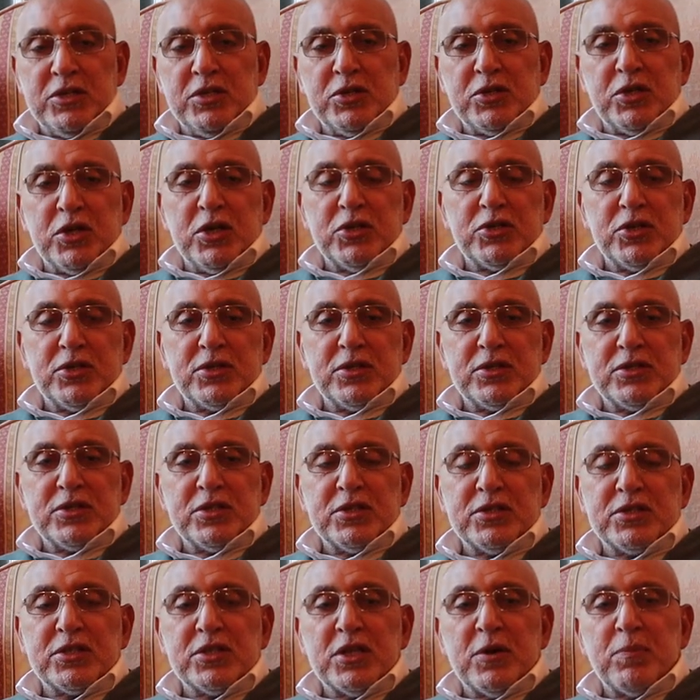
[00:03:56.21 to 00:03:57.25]
education
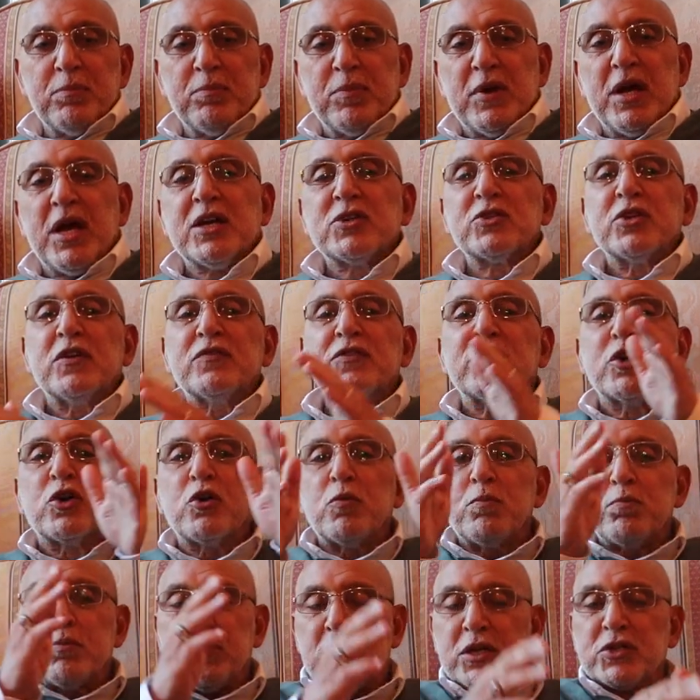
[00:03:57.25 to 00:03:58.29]
system, by actually the
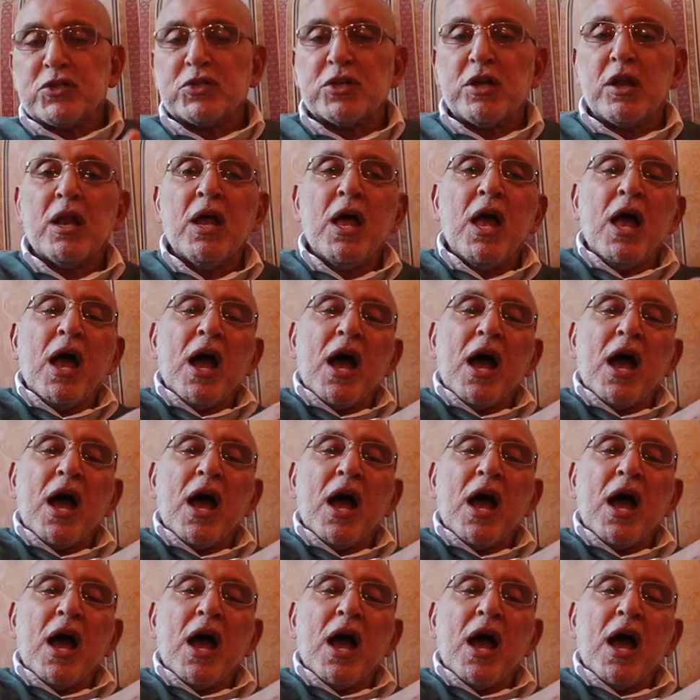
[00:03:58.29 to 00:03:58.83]
commercial